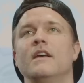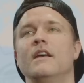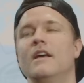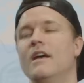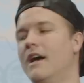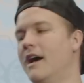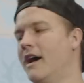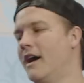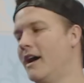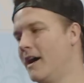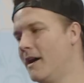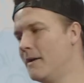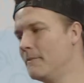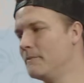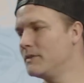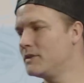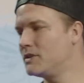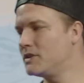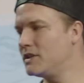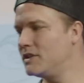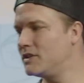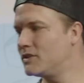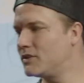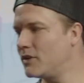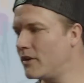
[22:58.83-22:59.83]
Um,
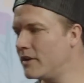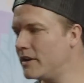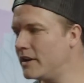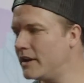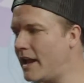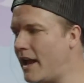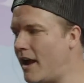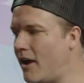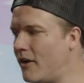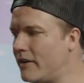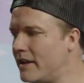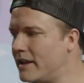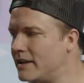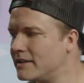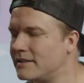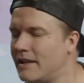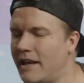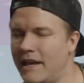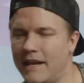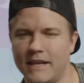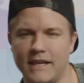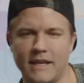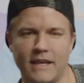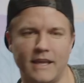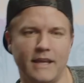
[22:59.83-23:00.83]
she started out as
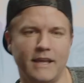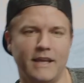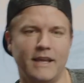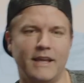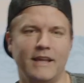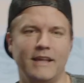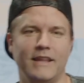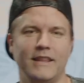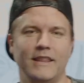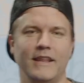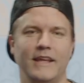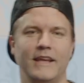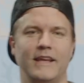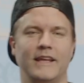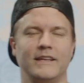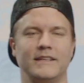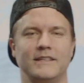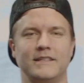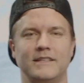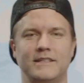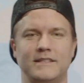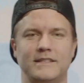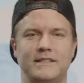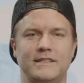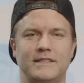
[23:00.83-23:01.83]
like, like a
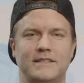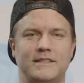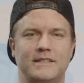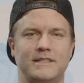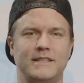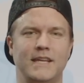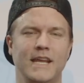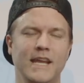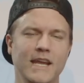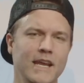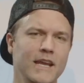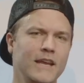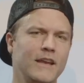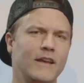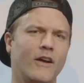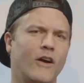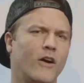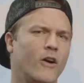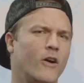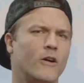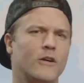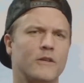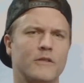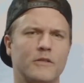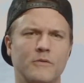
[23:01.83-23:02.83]
teen
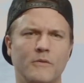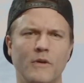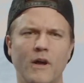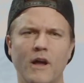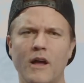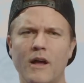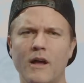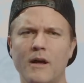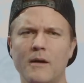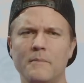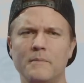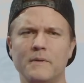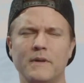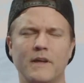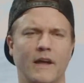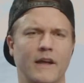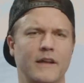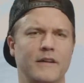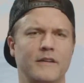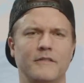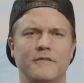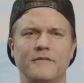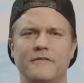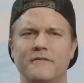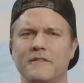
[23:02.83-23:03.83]
heartthrob, kind
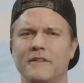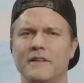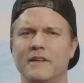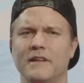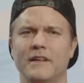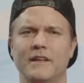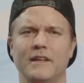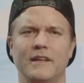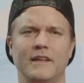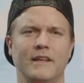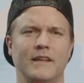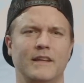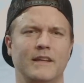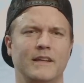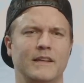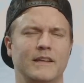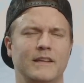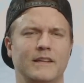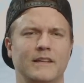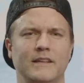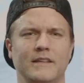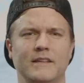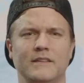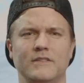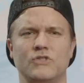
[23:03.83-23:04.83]
of
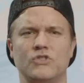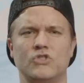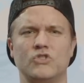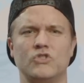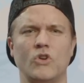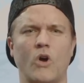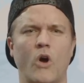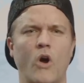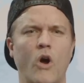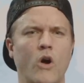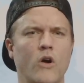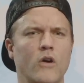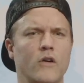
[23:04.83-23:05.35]
star